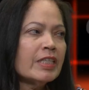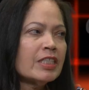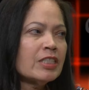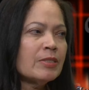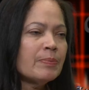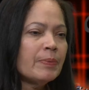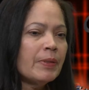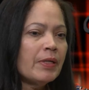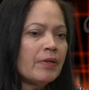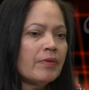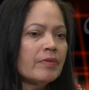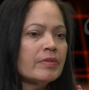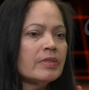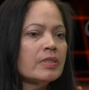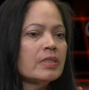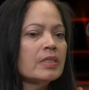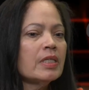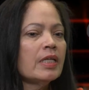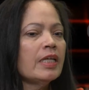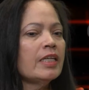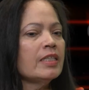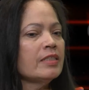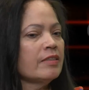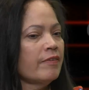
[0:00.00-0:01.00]

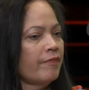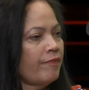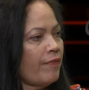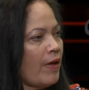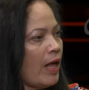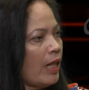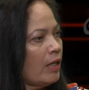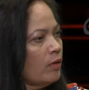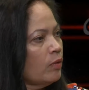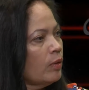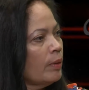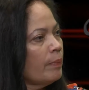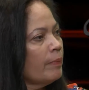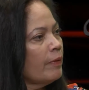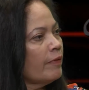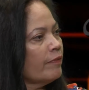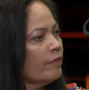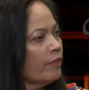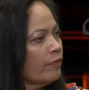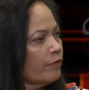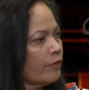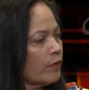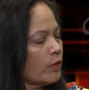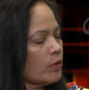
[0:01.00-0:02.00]
Experiences is a follow-up of
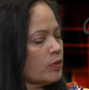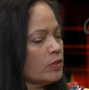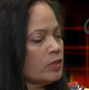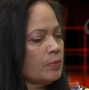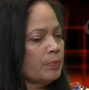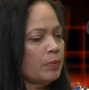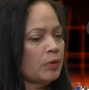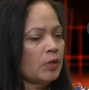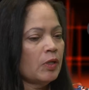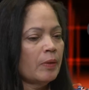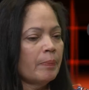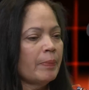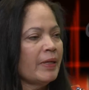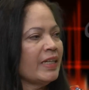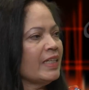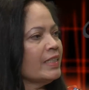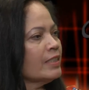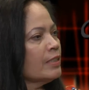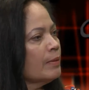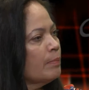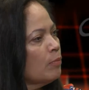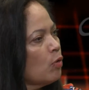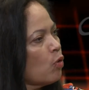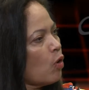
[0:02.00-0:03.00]
the first book, but
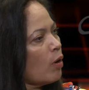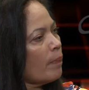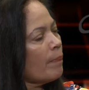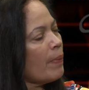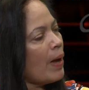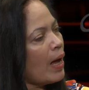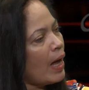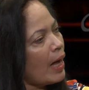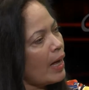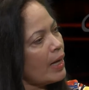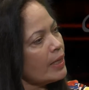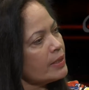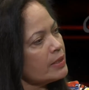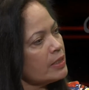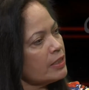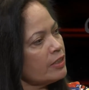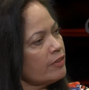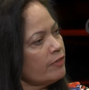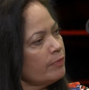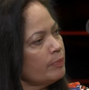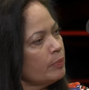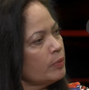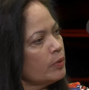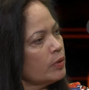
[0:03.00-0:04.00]
it's a more
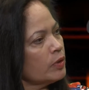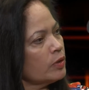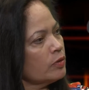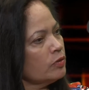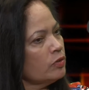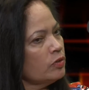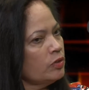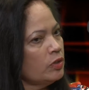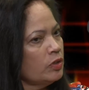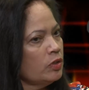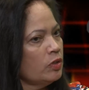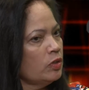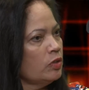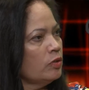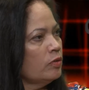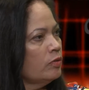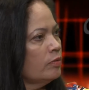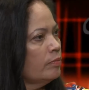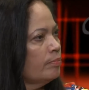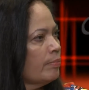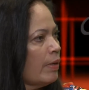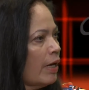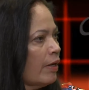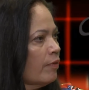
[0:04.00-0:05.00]
positive book
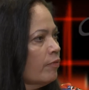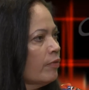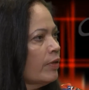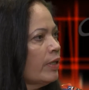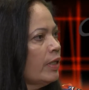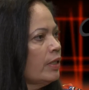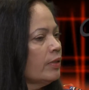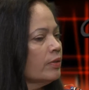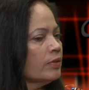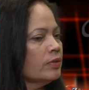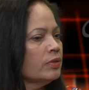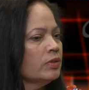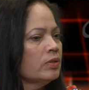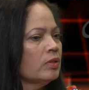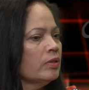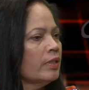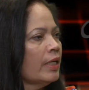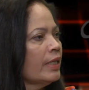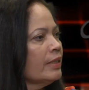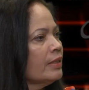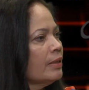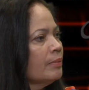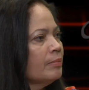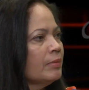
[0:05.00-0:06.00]
to my readers to
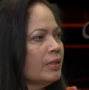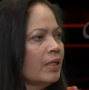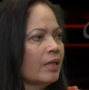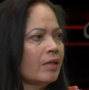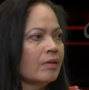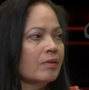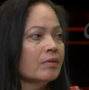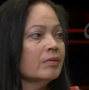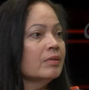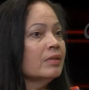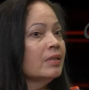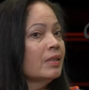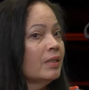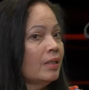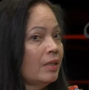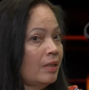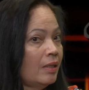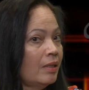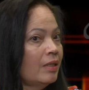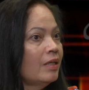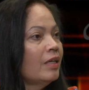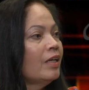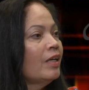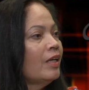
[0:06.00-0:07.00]
let them know,
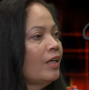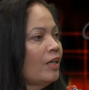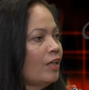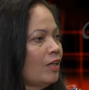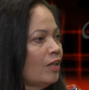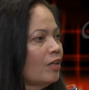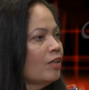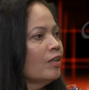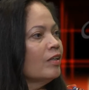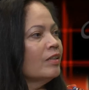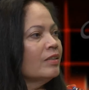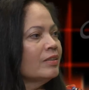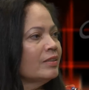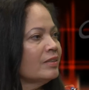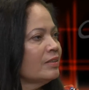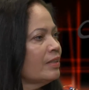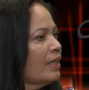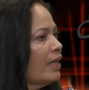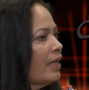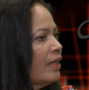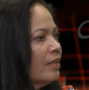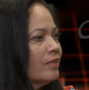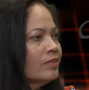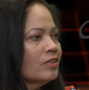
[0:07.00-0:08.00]

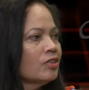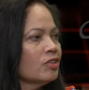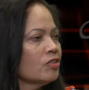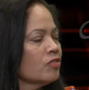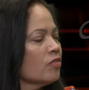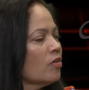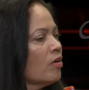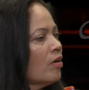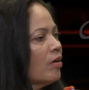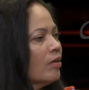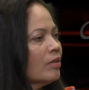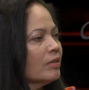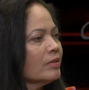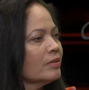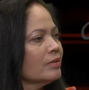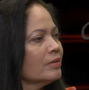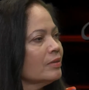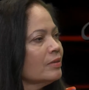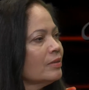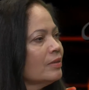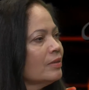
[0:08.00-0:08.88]
stand strong.